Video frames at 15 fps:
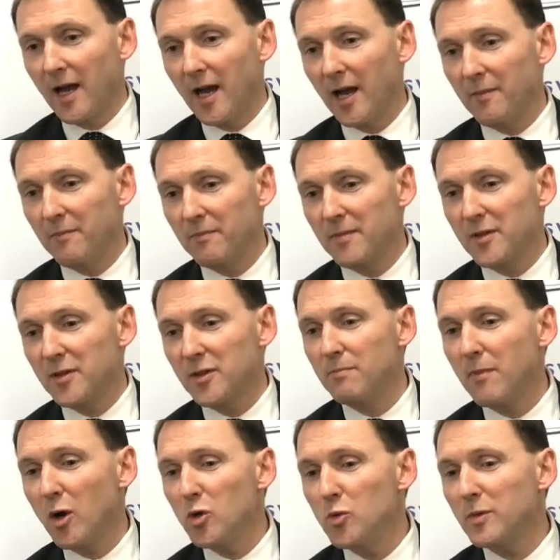Um, the
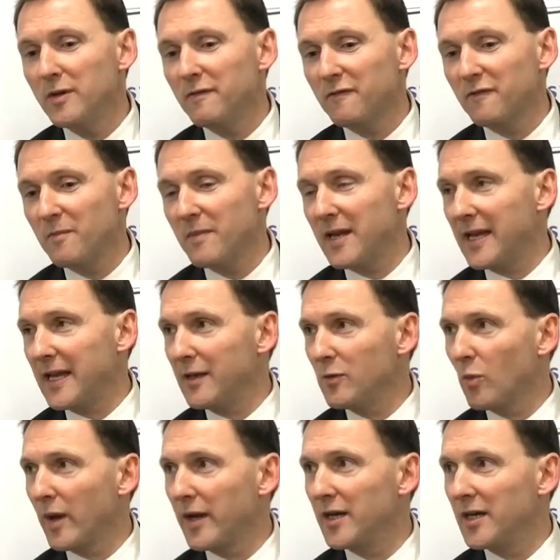moment for me
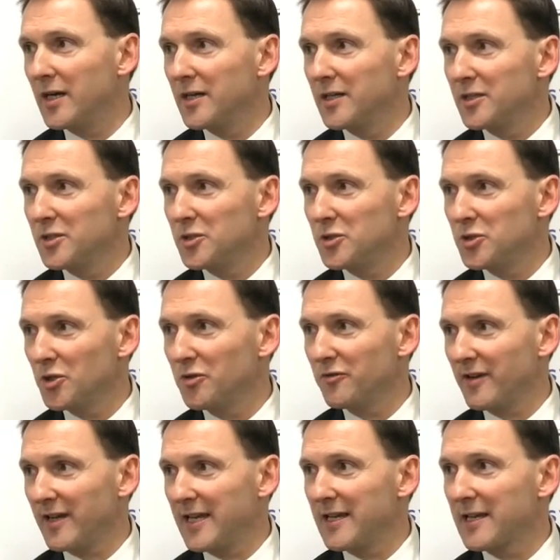when a
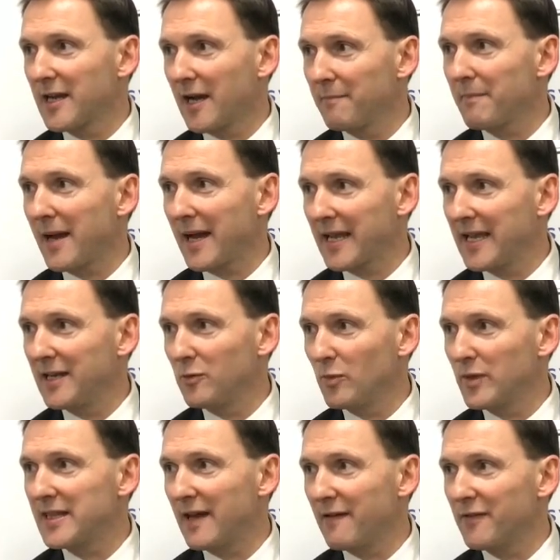jury come back in
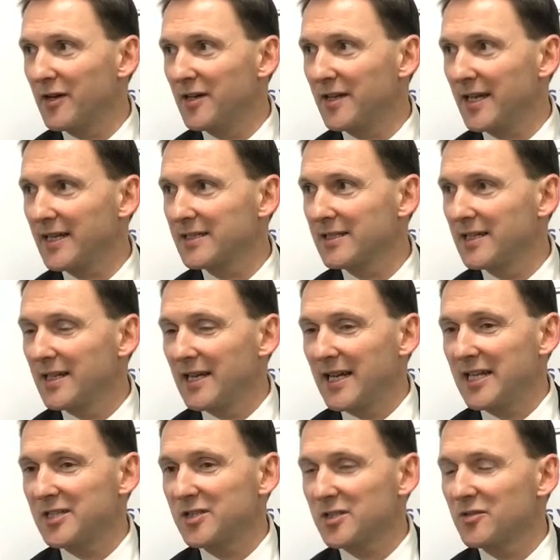with their verdict
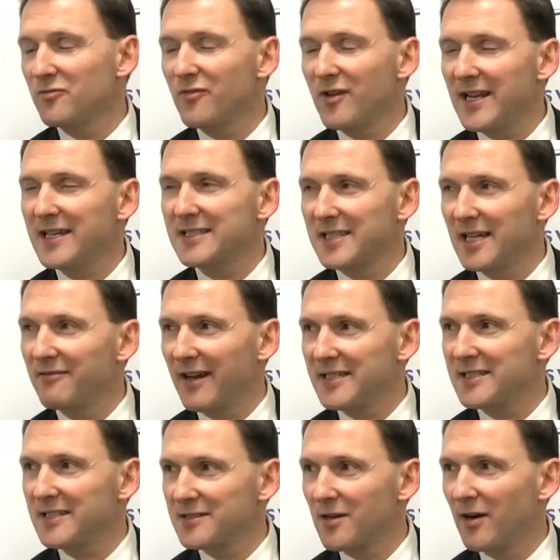is just a really
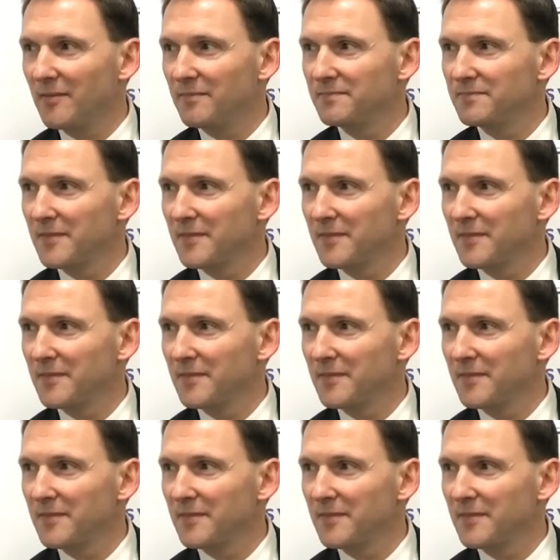exhilarating time